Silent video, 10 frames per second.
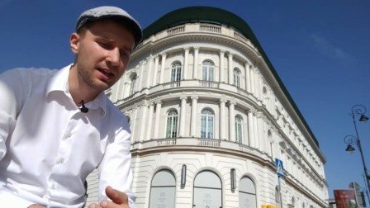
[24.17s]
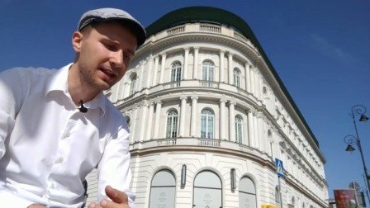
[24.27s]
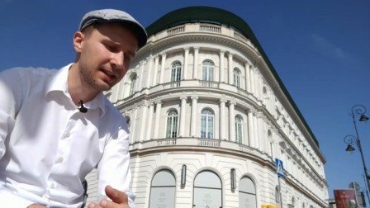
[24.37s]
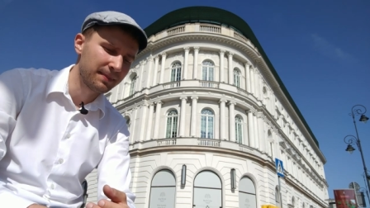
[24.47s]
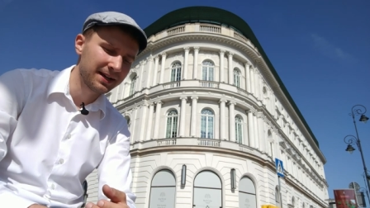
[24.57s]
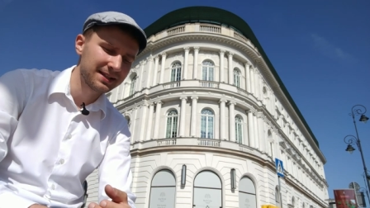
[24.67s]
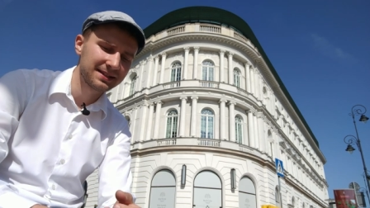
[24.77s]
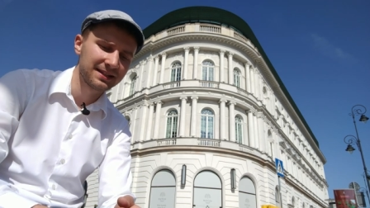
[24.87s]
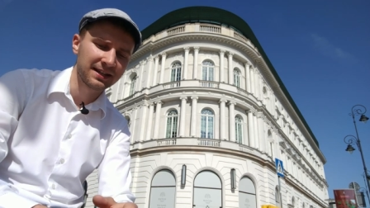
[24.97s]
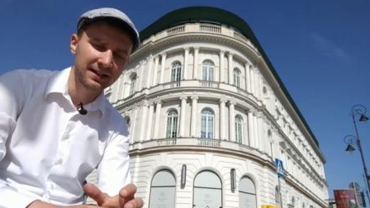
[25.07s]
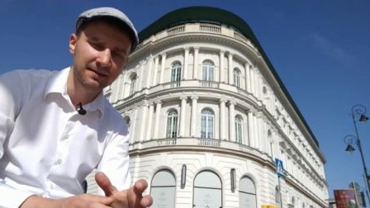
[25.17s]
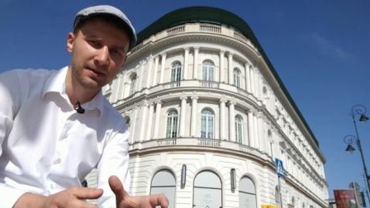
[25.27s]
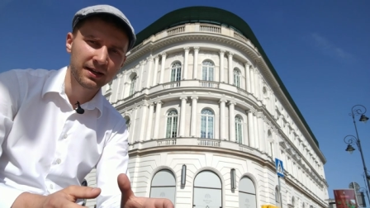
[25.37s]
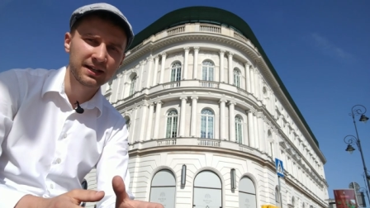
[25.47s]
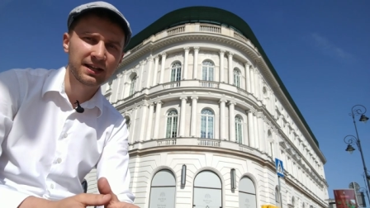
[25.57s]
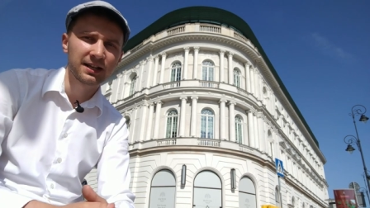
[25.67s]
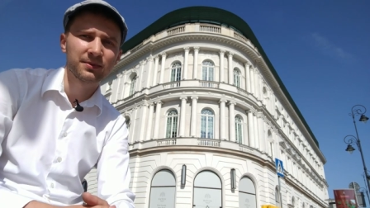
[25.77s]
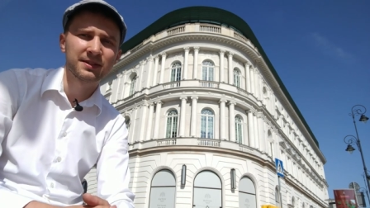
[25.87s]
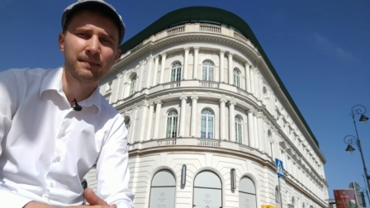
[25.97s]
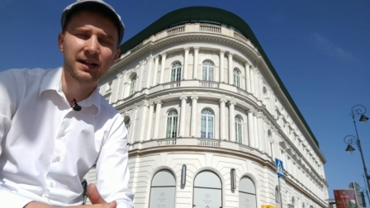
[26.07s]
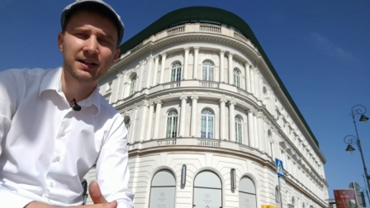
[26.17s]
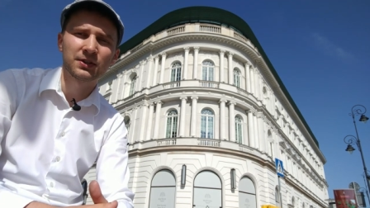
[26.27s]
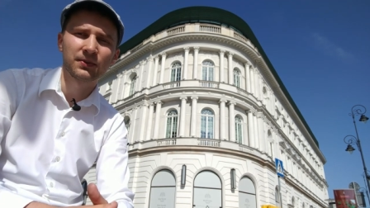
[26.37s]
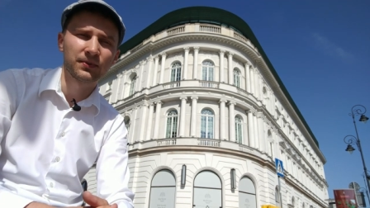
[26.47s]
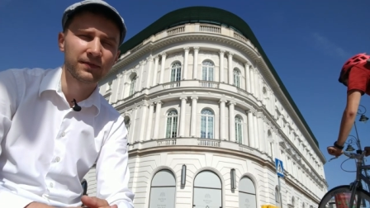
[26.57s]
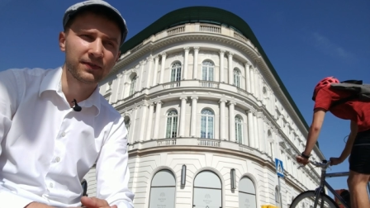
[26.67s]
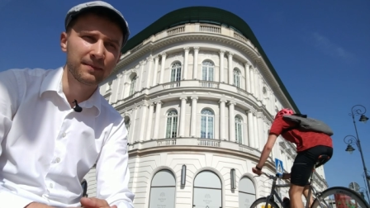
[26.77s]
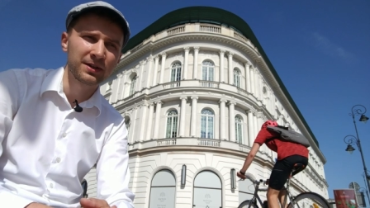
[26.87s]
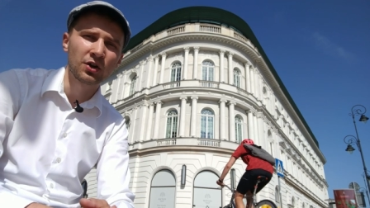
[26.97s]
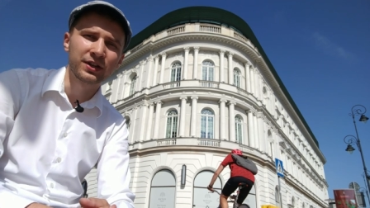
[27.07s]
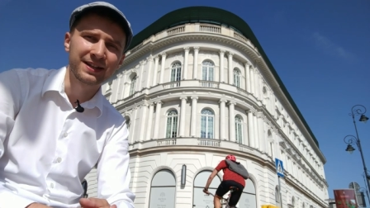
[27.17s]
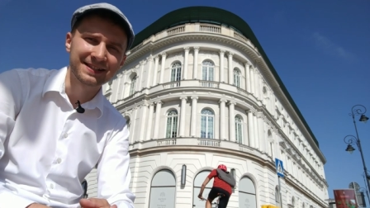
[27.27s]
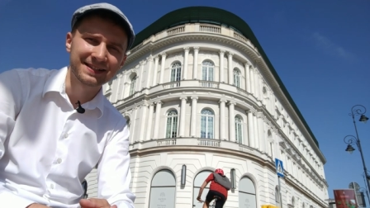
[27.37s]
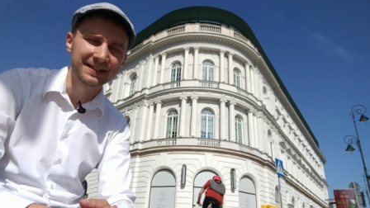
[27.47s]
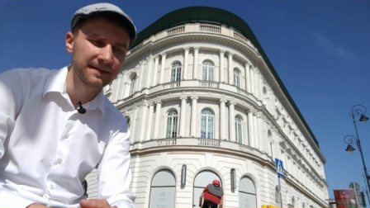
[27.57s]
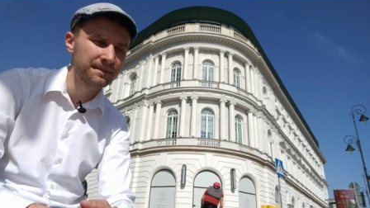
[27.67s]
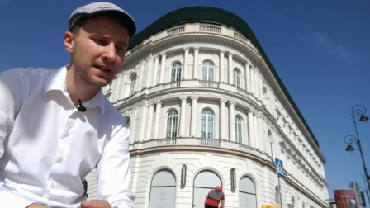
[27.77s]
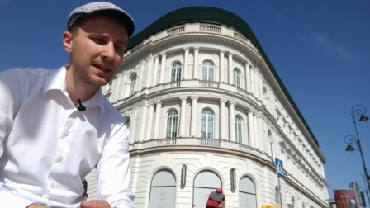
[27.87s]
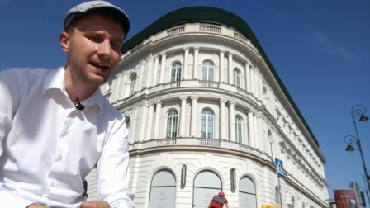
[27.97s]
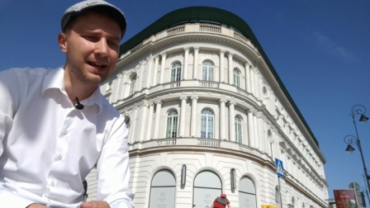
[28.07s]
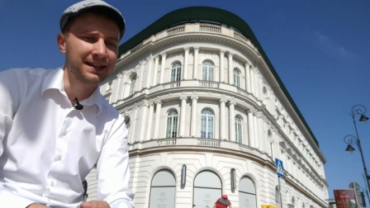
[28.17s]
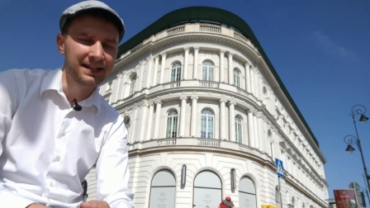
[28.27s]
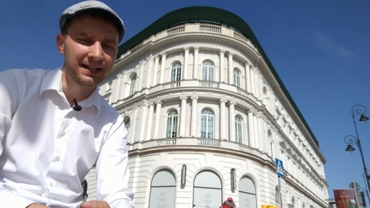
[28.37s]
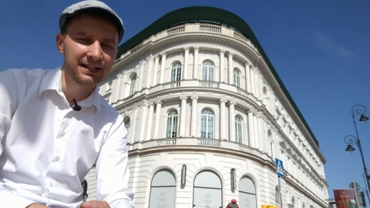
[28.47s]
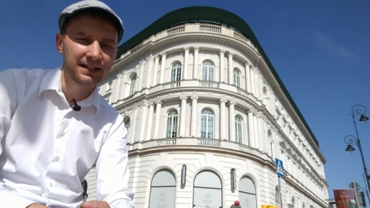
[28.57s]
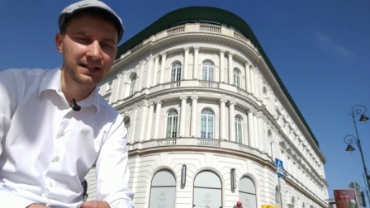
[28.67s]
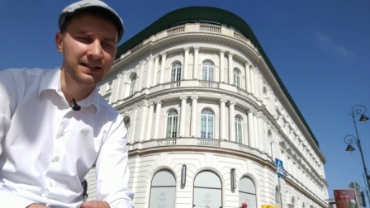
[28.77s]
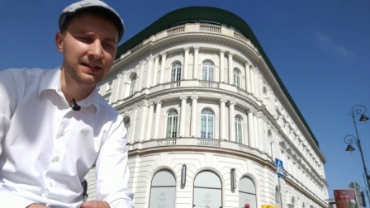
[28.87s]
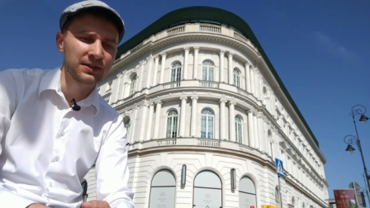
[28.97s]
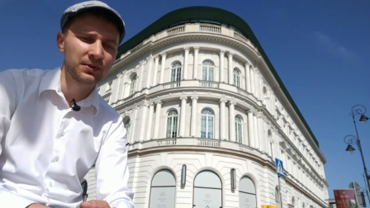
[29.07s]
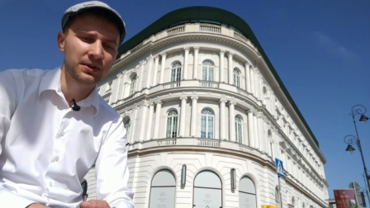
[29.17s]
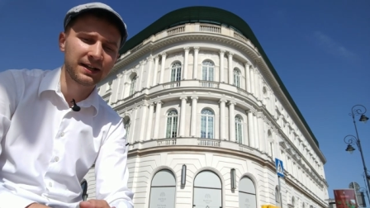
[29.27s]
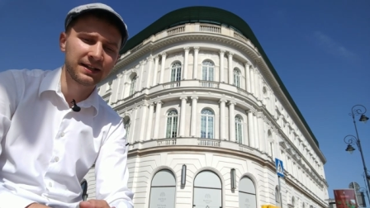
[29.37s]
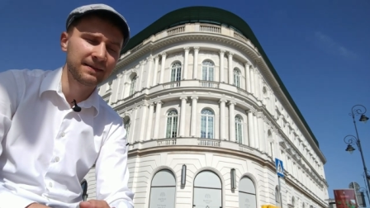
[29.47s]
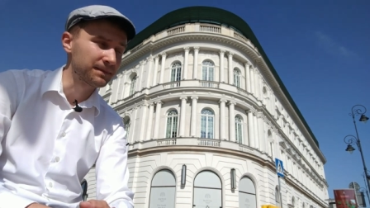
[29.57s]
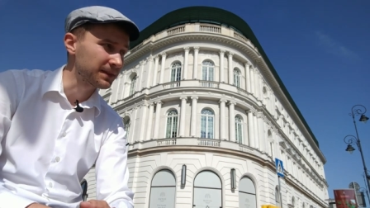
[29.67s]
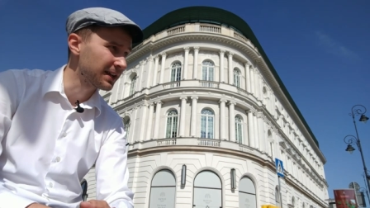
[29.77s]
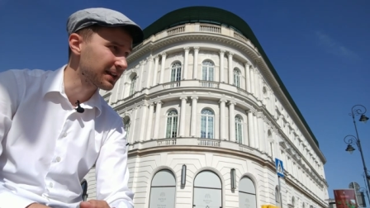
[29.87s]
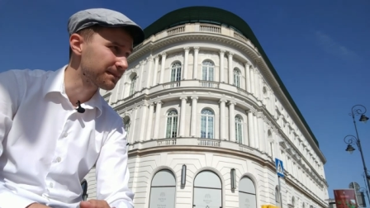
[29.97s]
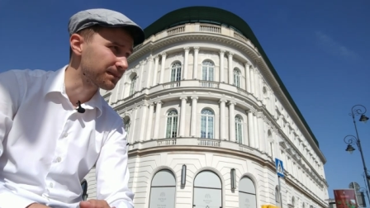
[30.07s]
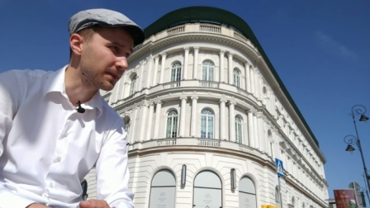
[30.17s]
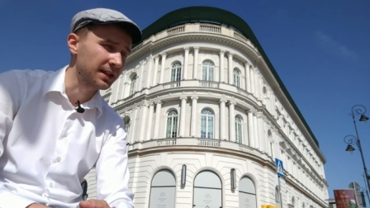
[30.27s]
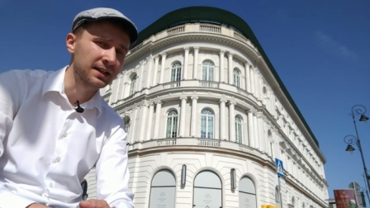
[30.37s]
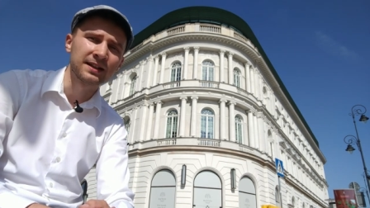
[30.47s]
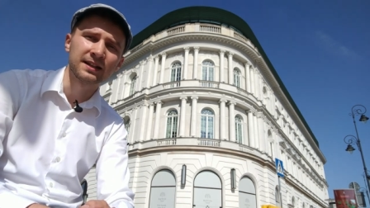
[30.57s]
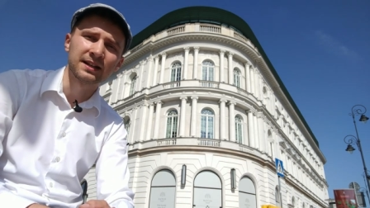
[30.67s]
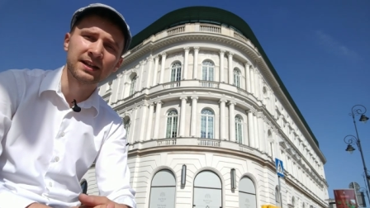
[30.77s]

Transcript: In the past, in the beginning, it was the palace of the family Ogiński, and then you had like the